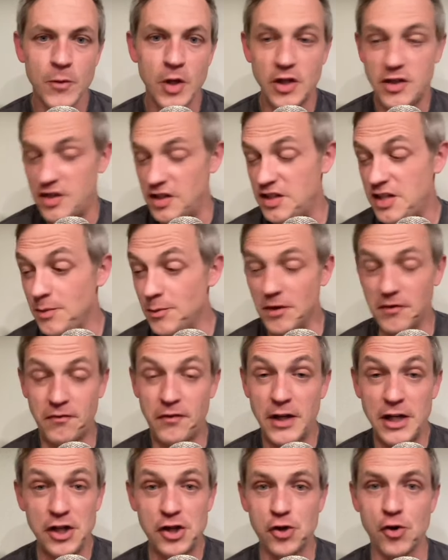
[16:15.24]
This is a team that
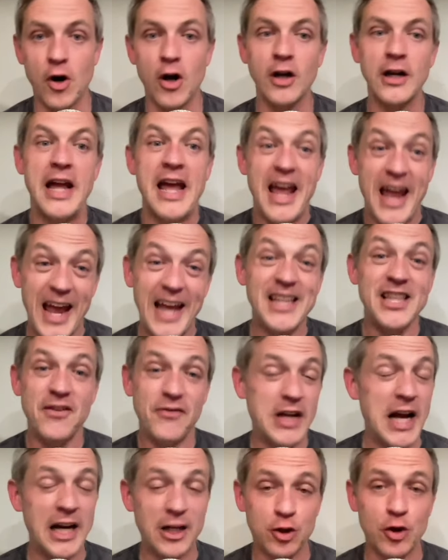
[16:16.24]
finished strong, and
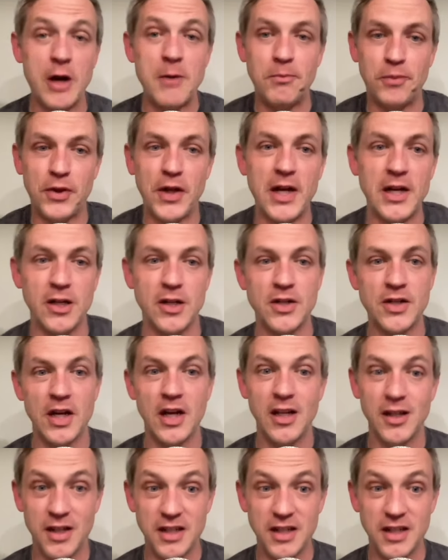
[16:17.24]
they've got great players,